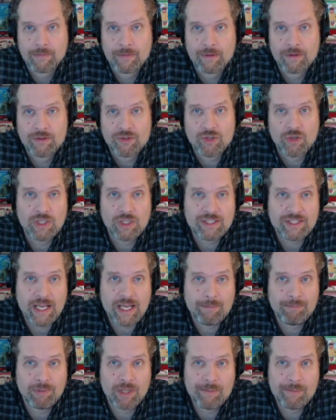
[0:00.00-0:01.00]
So let's
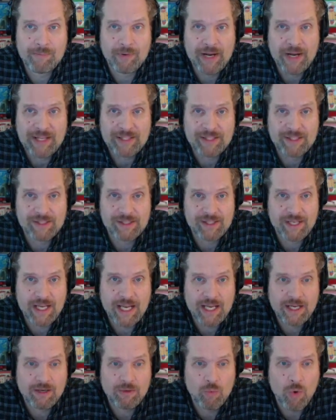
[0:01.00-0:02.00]
take Blood Price and
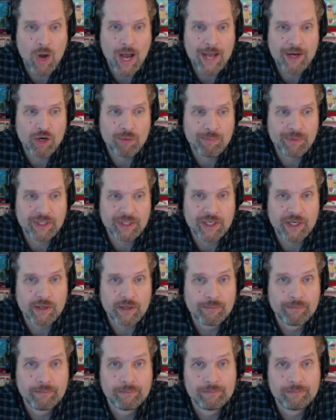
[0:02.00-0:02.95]
stay wide open here.